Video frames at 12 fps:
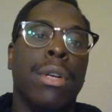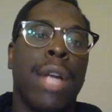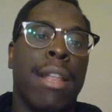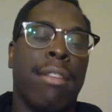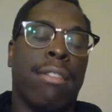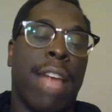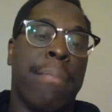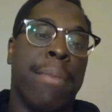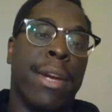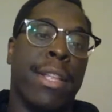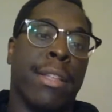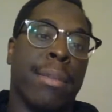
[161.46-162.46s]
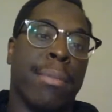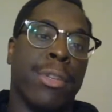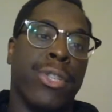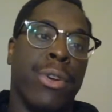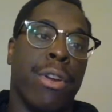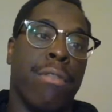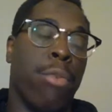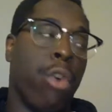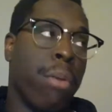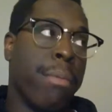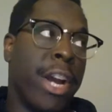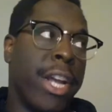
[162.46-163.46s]
in this life, but the pursuit of
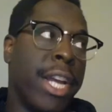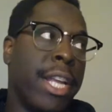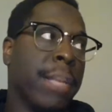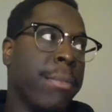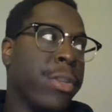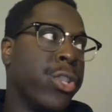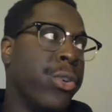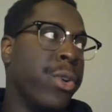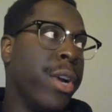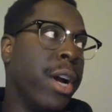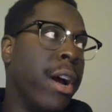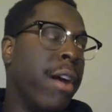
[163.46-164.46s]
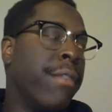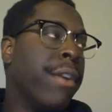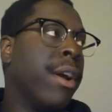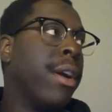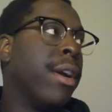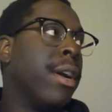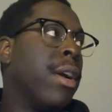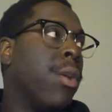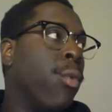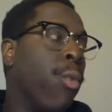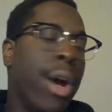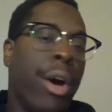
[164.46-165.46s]
more money, the pursuit of
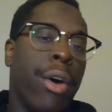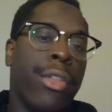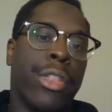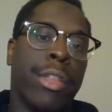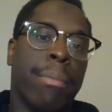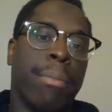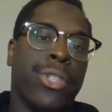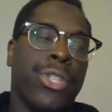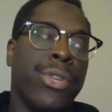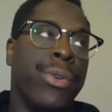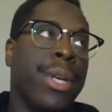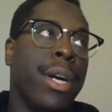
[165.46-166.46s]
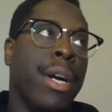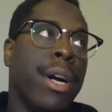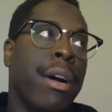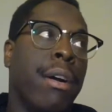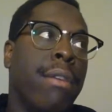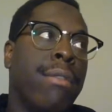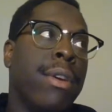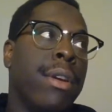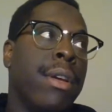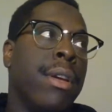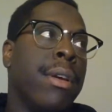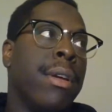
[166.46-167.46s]
wealth, the pursuit of
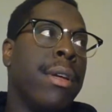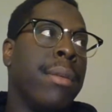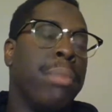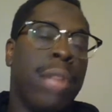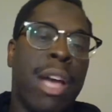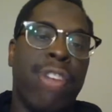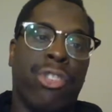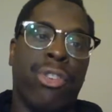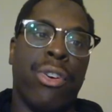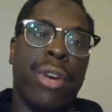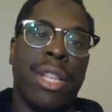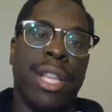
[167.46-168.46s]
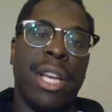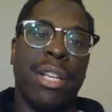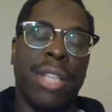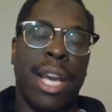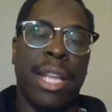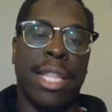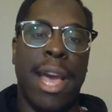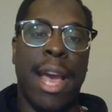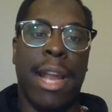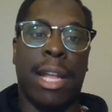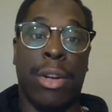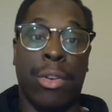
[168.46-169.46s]
pleasure and things like
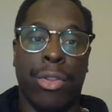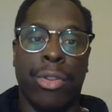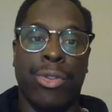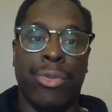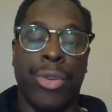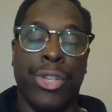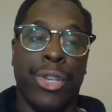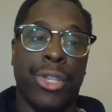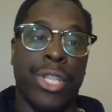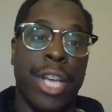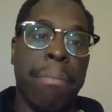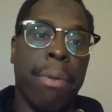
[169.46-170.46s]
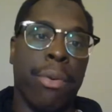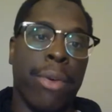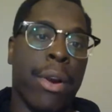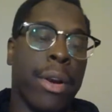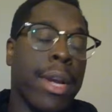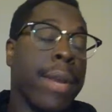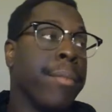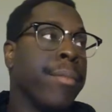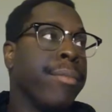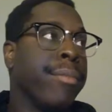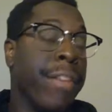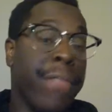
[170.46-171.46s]
that, all those which are temporary,
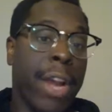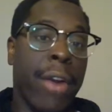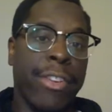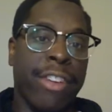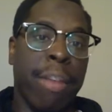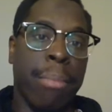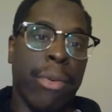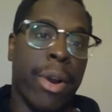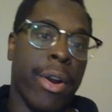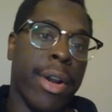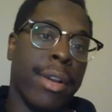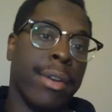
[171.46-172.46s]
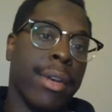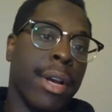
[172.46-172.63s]
very temporary,